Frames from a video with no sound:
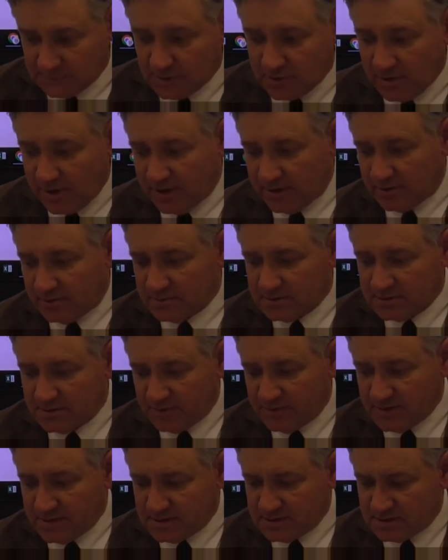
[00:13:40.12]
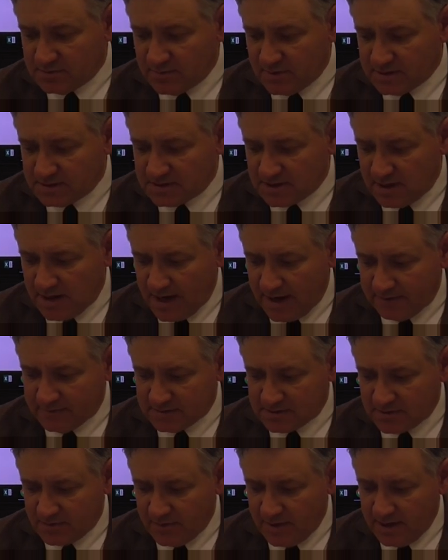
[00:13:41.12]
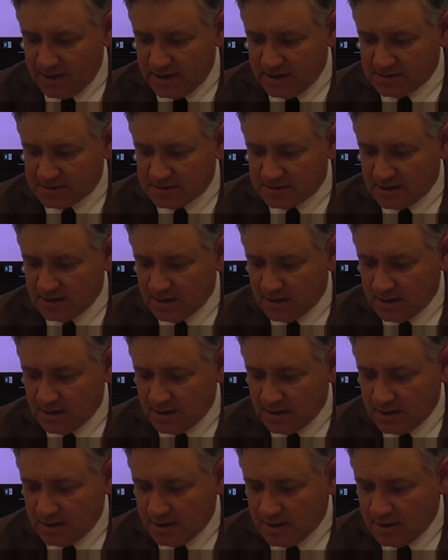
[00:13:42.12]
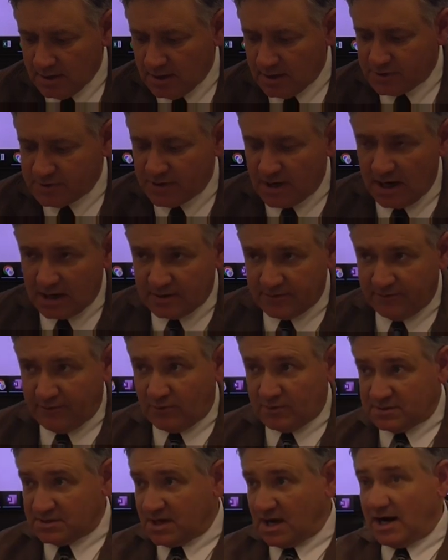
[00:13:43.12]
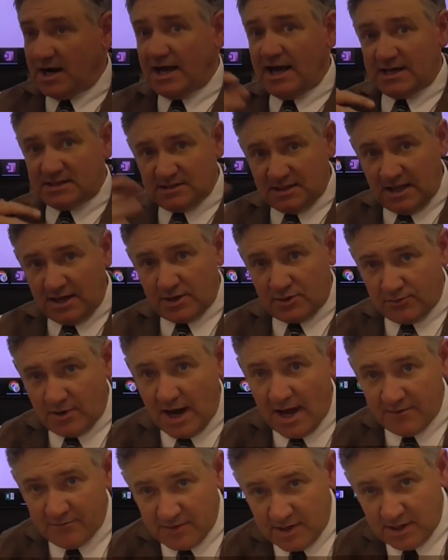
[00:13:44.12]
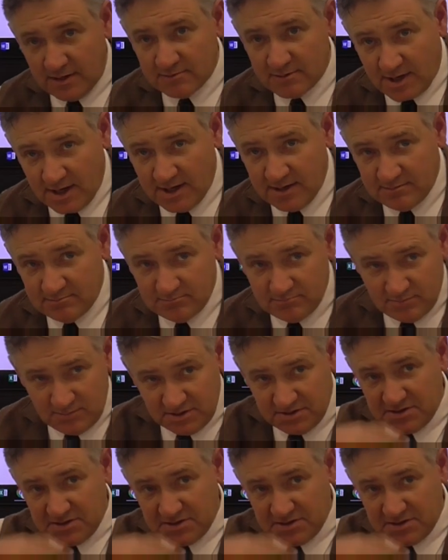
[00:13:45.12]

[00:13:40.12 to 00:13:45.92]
Greater. So this is when it's going to have its greatest attractive force. It kind of acts like gravity, okay?